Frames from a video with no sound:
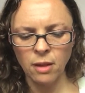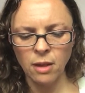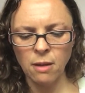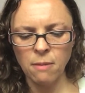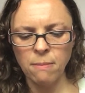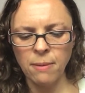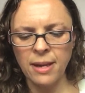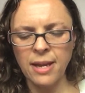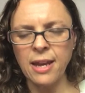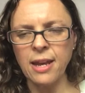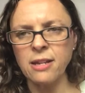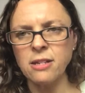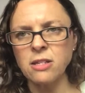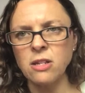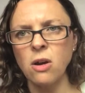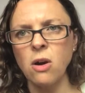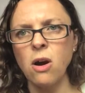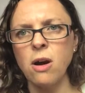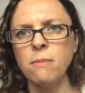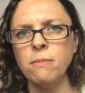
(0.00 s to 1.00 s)
But yeah,
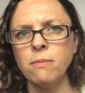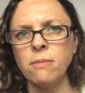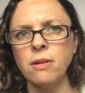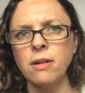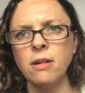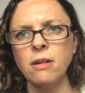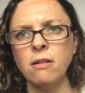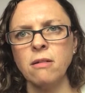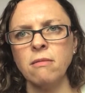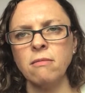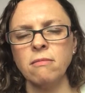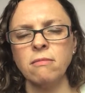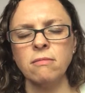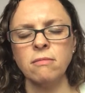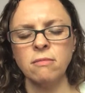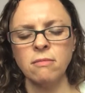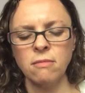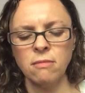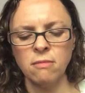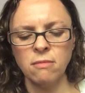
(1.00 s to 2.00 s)
so I'm
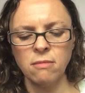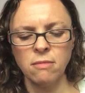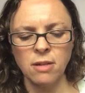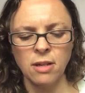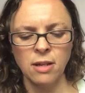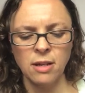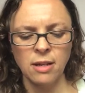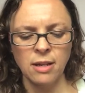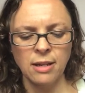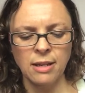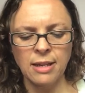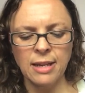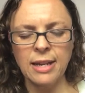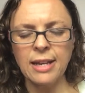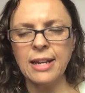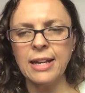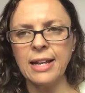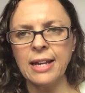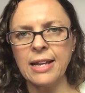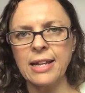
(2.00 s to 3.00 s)

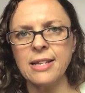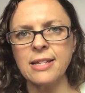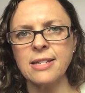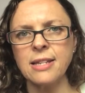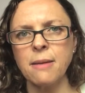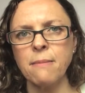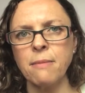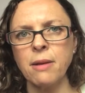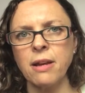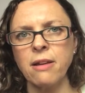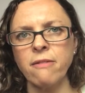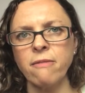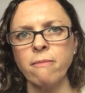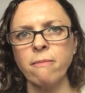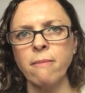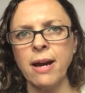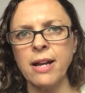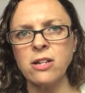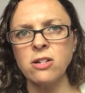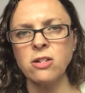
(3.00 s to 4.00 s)
knitting it in something
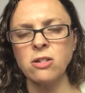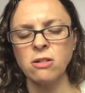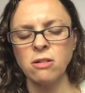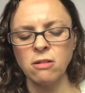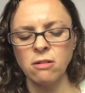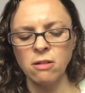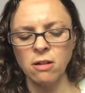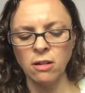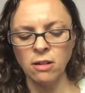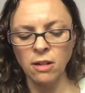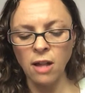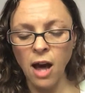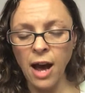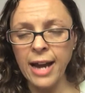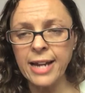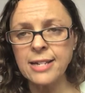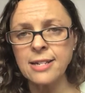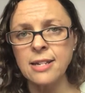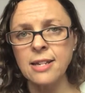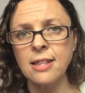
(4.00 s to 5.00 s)
much
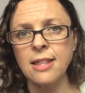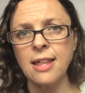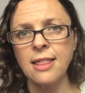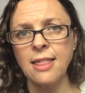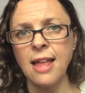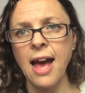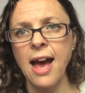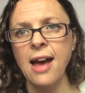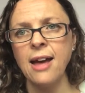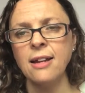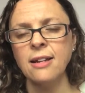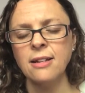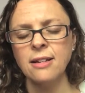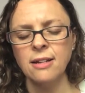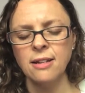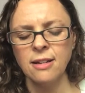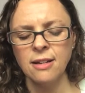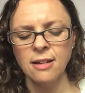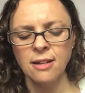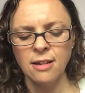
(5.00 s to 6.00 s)
lighter than that.
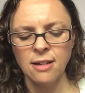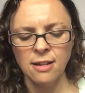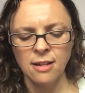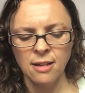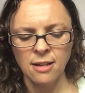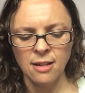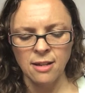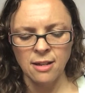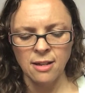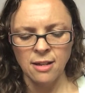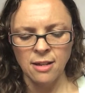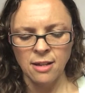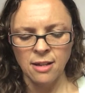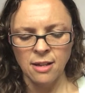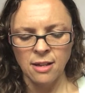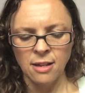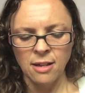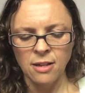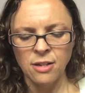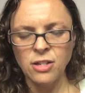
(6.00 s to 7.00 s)

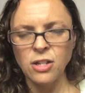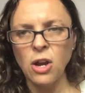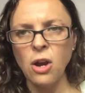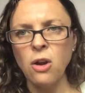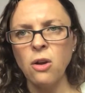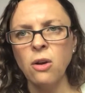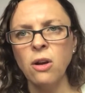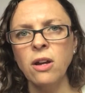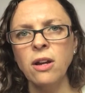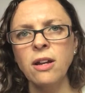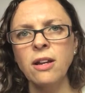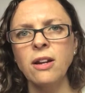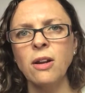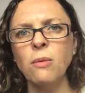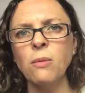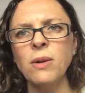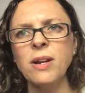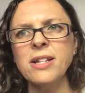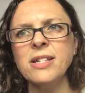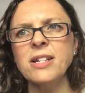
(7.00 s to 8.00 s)
So, you
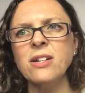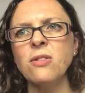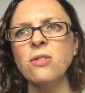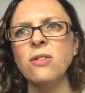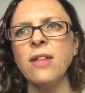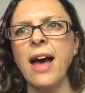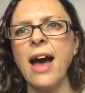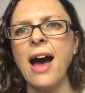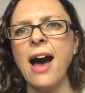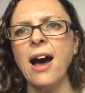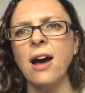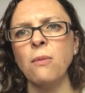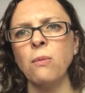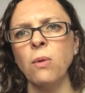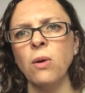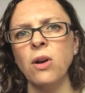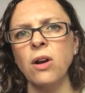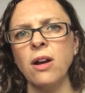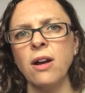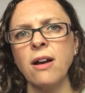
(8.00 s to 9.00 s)
know, when I did all that hard
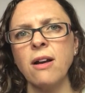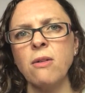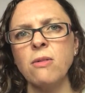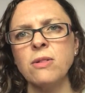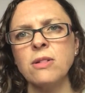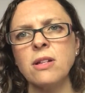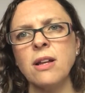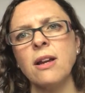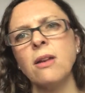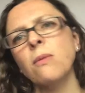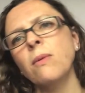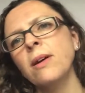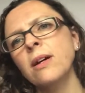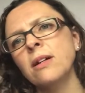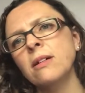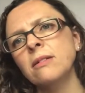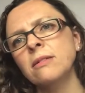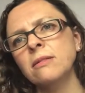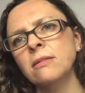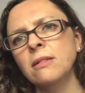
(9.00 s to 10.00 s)
work, I was like,
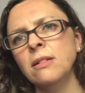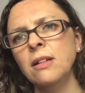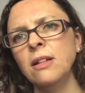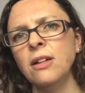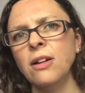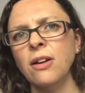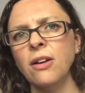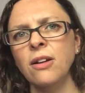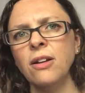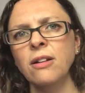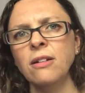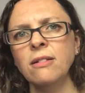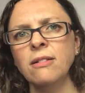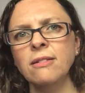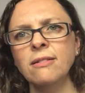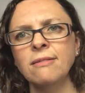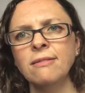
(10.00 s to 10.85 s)
well, you know,